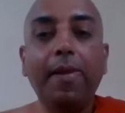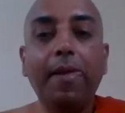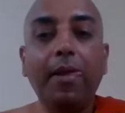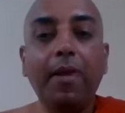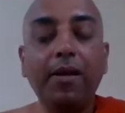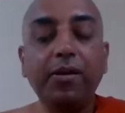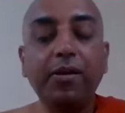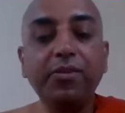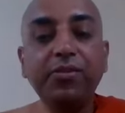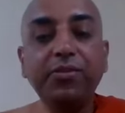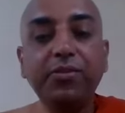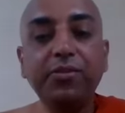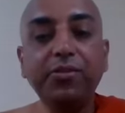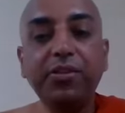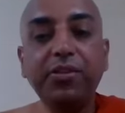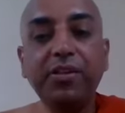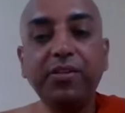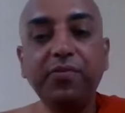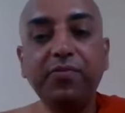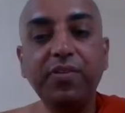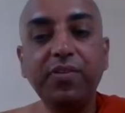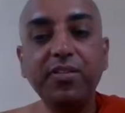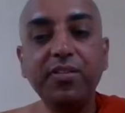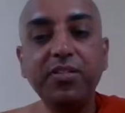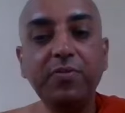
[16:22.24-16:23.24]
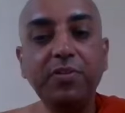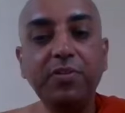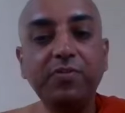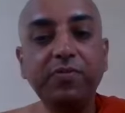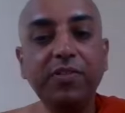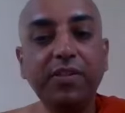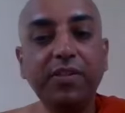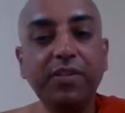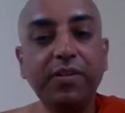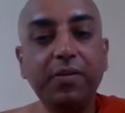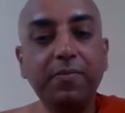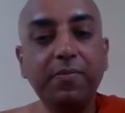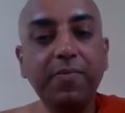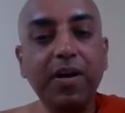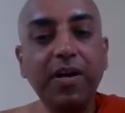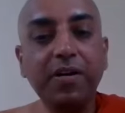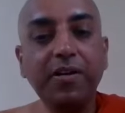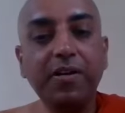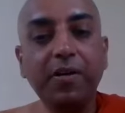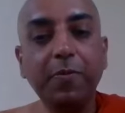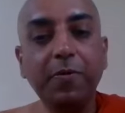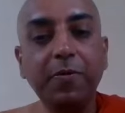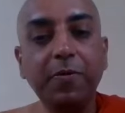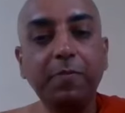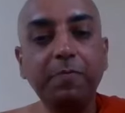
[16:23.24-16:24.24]
Understood the difference between Dhamma
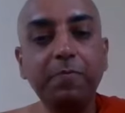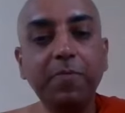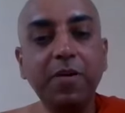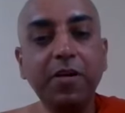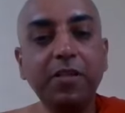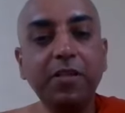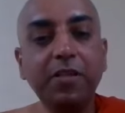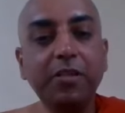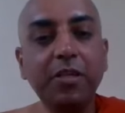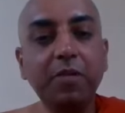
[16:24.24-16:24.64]
and Abhidhamma?